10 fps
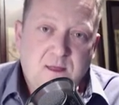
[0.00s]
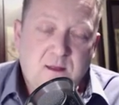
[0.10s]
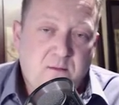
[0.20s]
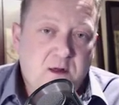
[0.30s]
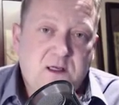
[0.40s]

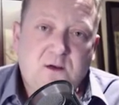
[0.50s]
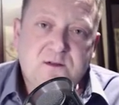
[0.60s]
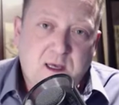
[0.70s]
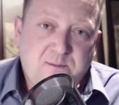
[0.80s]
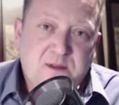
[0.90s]
The market
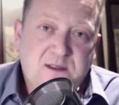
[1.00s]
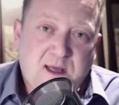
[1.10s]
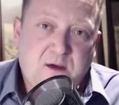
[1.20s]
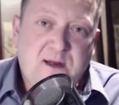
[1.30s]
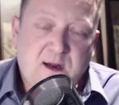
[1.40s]
goes up and
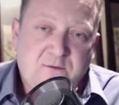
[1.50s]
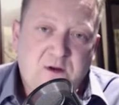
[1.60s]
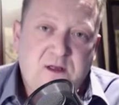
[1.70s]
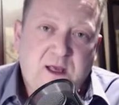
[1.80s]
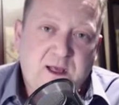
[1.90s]
down
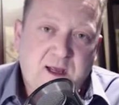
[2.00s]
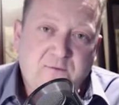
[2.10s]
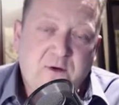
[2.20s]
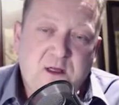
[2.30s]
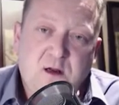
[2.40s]
every day,
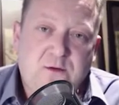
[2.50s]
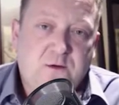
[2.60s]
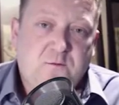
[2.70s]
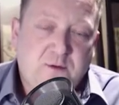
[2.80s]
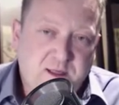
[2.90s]
every year.
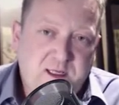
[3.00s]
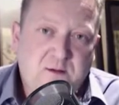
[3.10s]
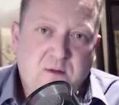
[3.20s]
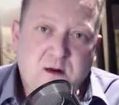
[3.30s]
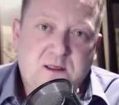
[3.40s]
There's plenty
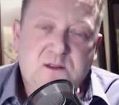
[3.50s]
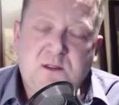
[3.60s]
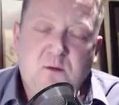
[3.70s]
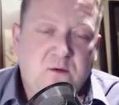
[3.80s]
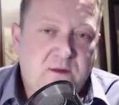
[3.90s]
of markets.
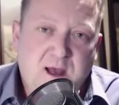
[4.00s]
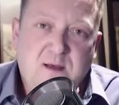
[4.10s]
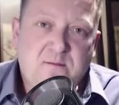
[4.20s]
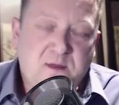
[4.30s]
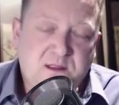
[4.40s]
You will
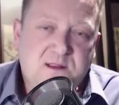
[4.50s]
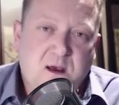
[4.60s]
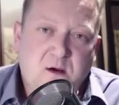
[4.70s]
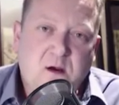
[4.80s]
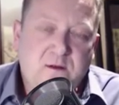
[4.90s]
not miss
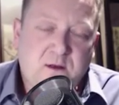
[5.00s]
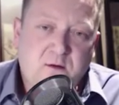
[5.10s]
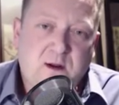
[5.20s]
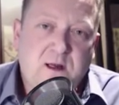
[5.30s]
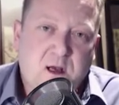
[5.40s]
out on the
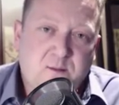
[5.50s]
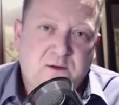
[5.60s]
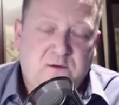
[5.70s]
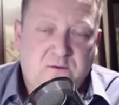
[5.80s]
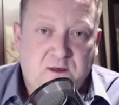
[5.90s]
great
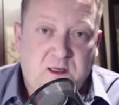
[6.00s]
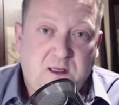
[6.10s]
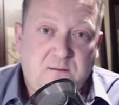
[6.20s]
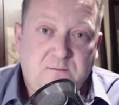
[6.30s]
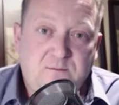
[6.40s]

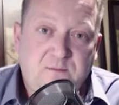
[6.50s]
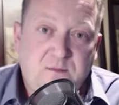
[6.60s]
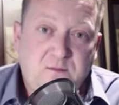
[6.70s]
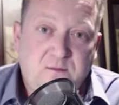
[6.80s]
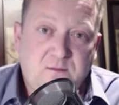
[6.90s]
opportunity.
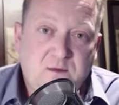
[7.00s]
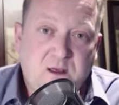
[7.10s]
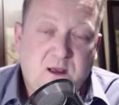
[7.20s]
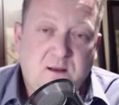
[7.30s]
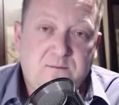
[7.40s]

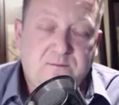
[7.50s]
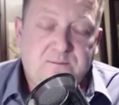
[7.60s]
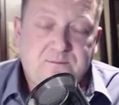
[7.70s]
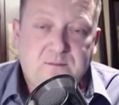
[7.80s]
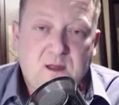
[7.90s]
Okay?
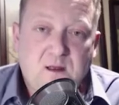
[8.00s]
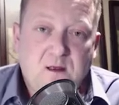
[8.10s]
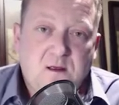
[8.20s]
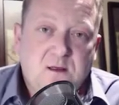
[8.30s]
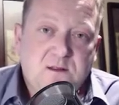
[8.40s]

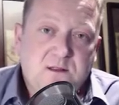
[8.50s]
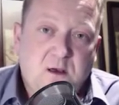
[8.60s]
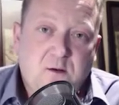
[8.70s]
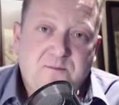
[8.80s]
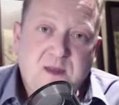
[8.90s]

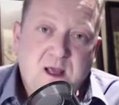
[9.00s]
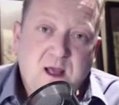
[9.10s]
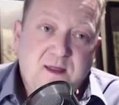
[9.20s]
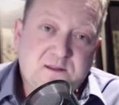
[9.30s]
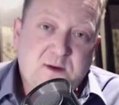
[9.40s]
So
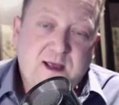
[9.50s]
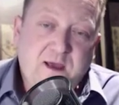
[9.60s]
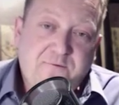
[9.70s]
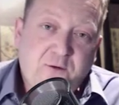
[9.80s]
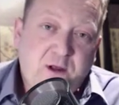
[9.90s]
that's what I
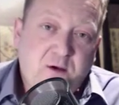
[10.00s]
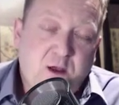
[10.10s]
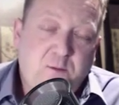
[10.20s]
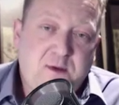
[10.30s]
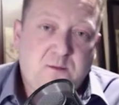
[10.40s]
have for you. I
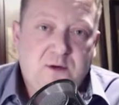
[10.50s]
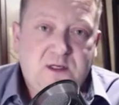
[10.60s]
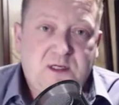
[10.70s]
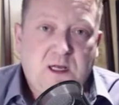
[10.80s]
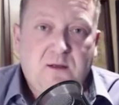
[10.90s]
hope you
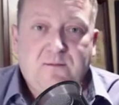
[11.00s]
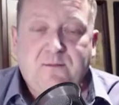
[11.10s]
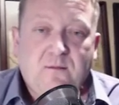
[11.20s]
appreciate